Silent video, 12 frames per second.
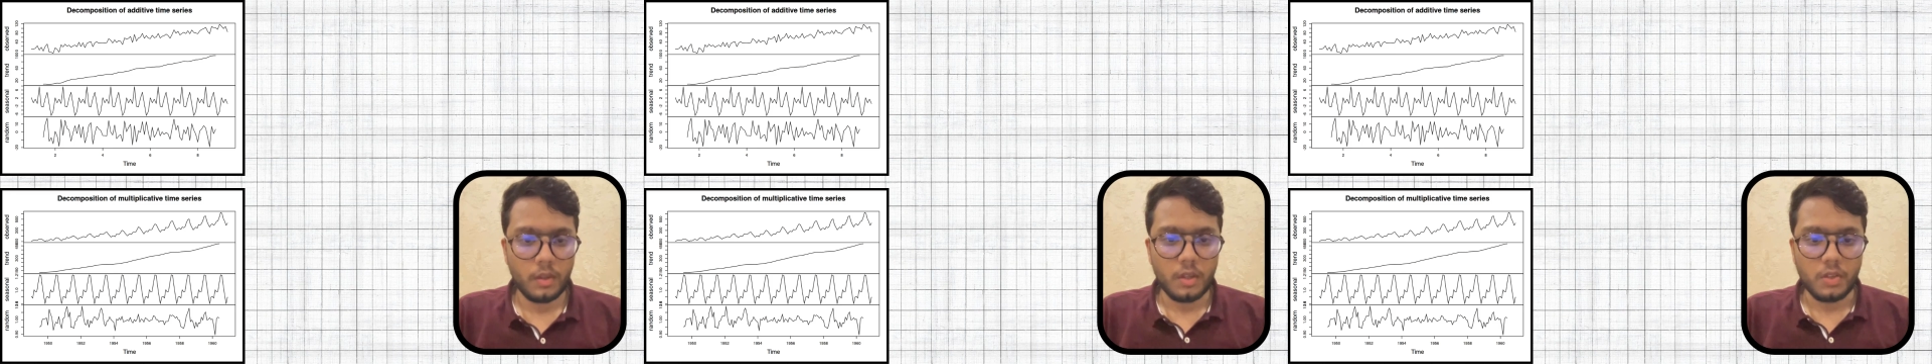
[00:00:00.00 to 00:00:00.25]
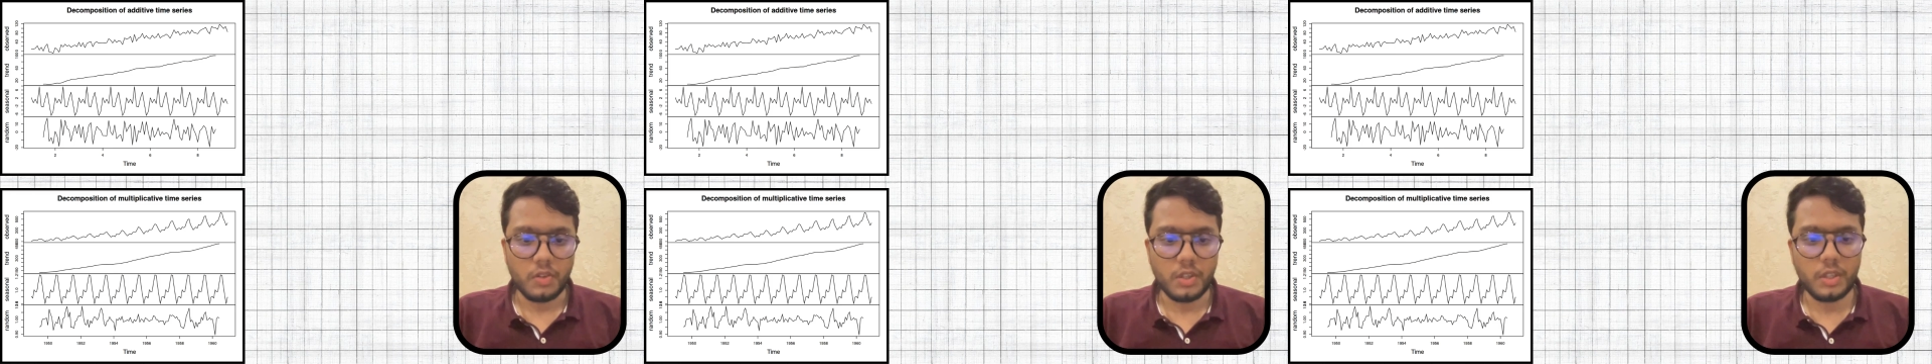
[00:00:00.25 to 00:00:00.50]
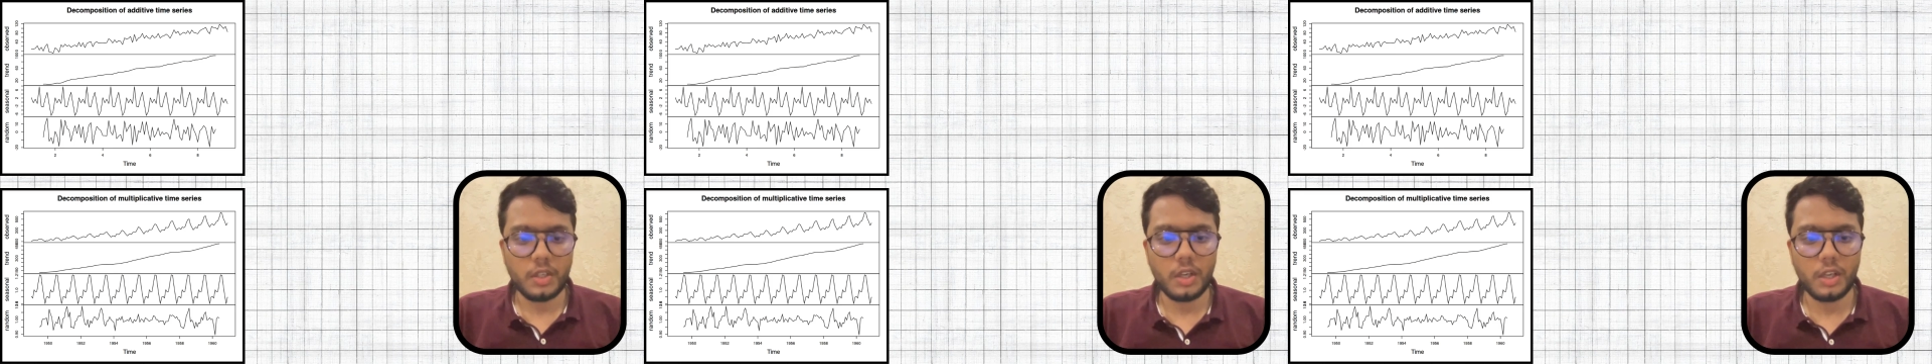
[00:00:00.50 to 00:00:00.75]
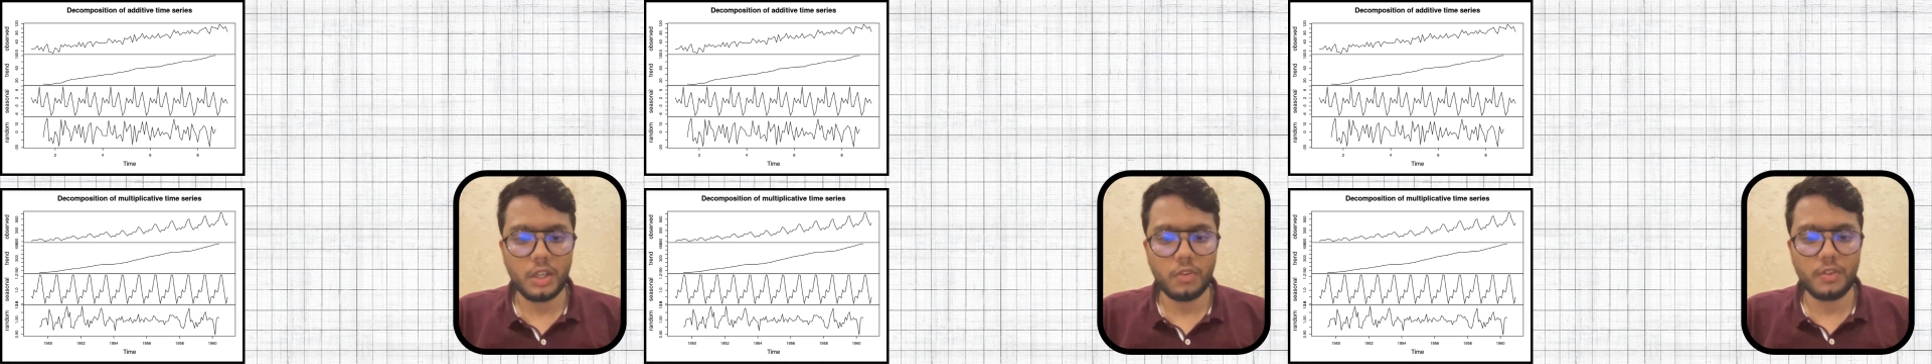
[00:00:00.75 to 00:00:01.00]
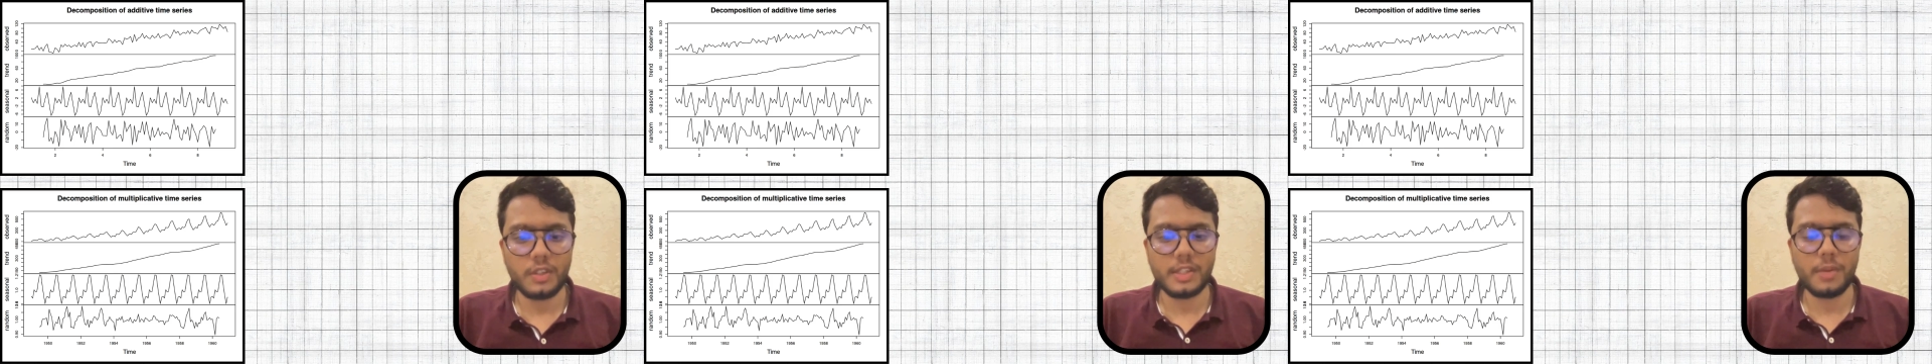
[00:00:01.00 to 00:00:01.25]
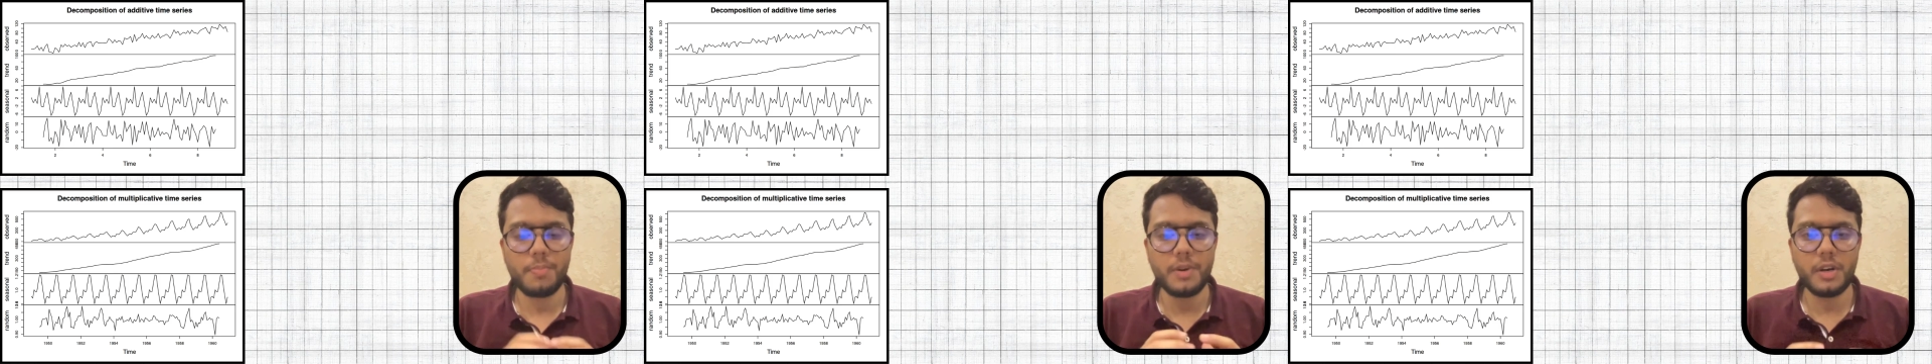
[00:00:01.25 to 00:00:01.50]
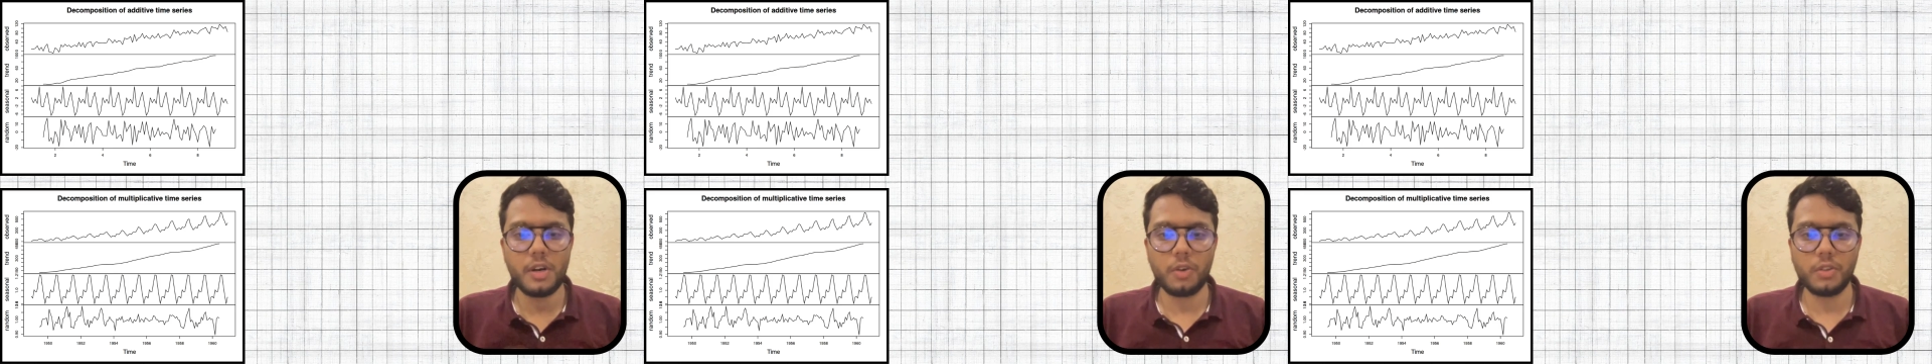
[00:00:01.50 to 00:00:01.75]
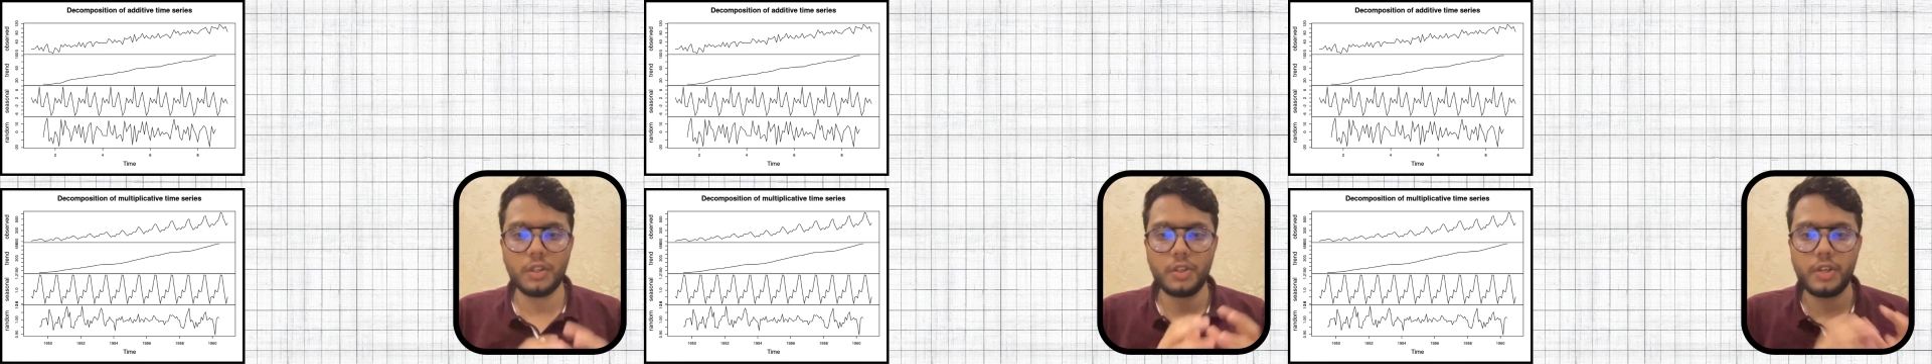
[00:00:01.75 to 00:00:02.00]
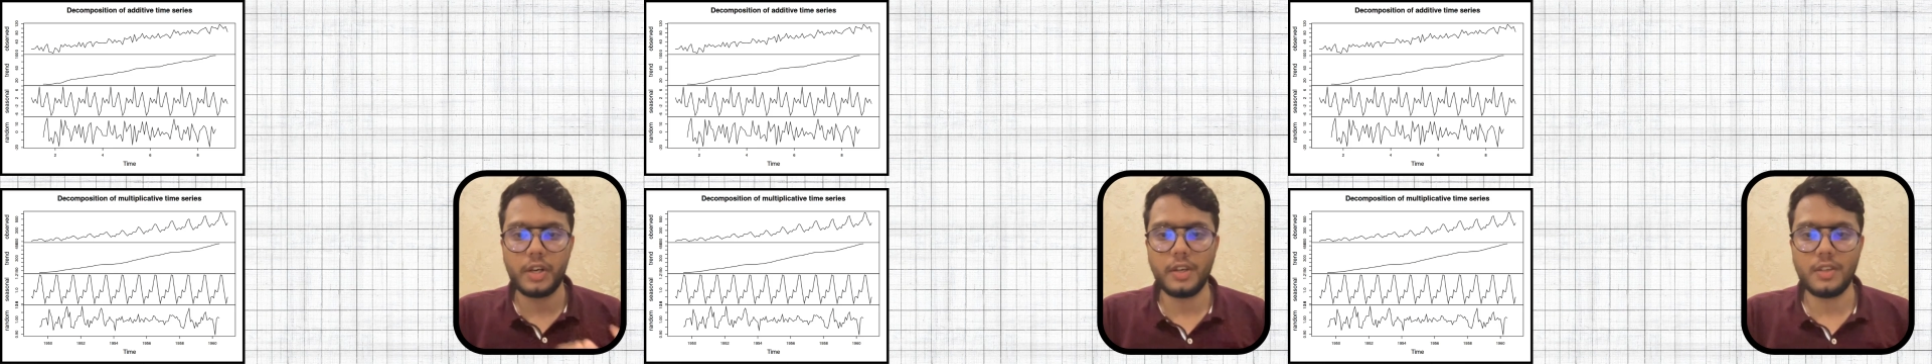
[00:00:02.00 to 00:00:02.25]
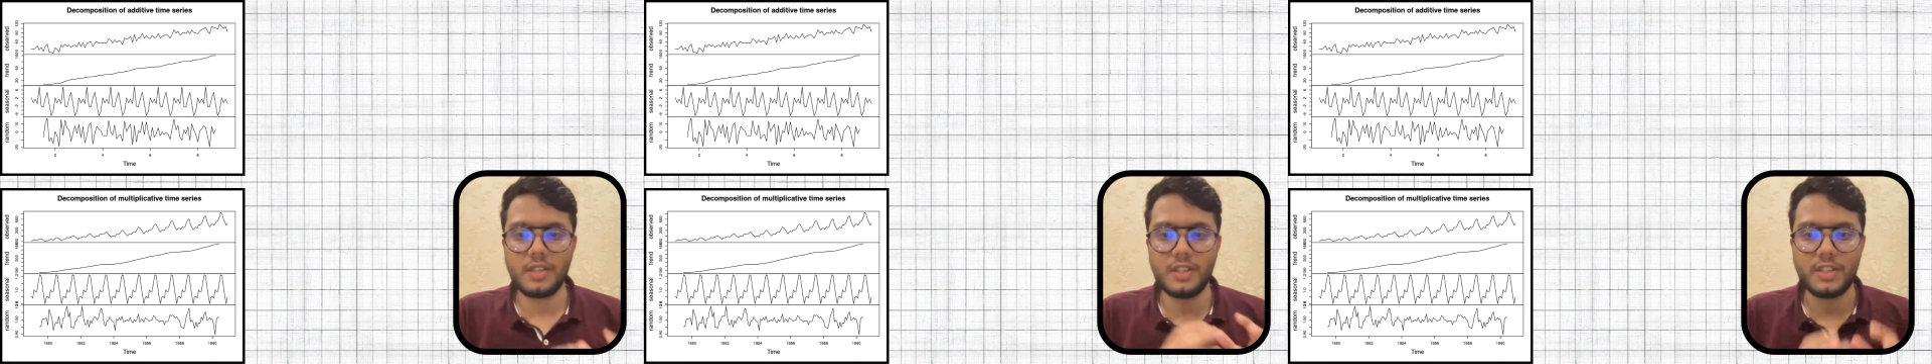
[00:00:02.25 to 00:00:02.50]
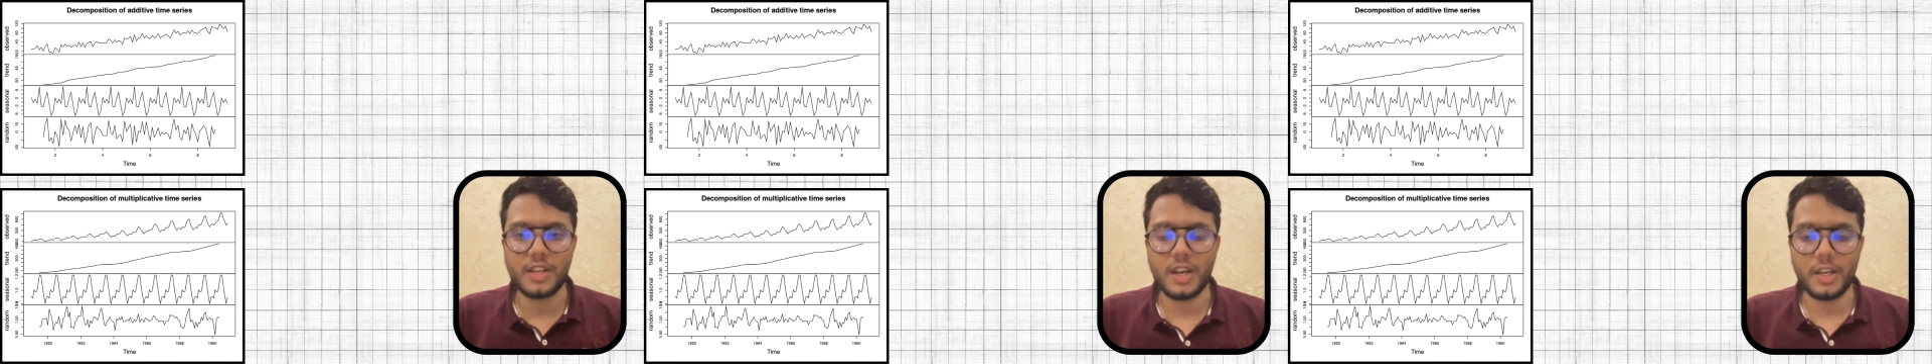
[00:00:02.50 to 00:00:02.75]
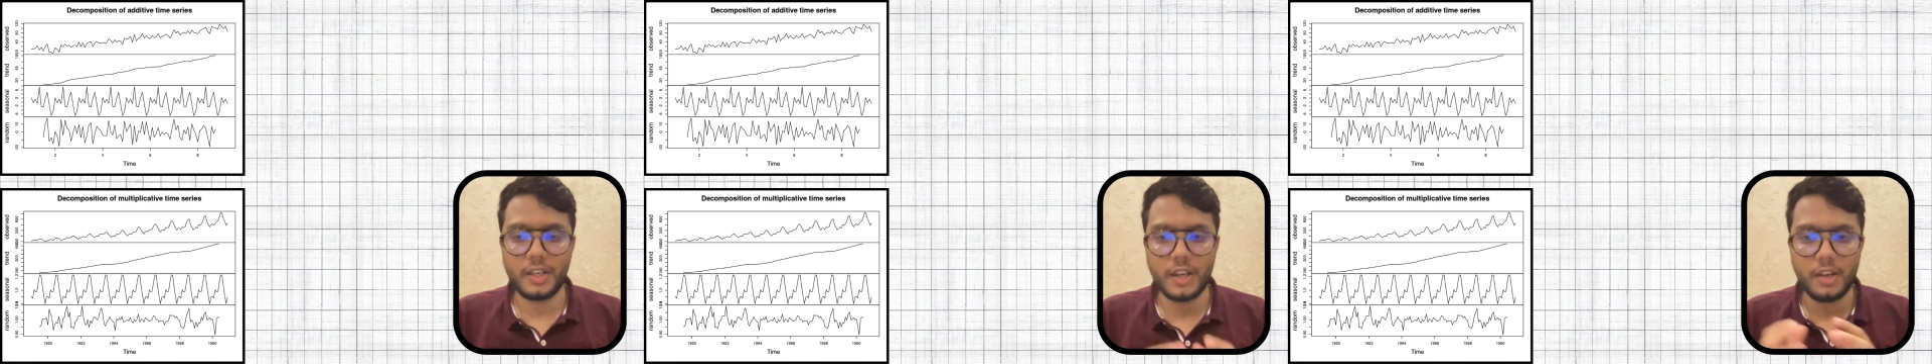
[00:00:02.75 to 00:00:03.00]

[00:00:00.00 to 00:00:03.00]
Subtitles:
Generally, we separate out the trend seasonality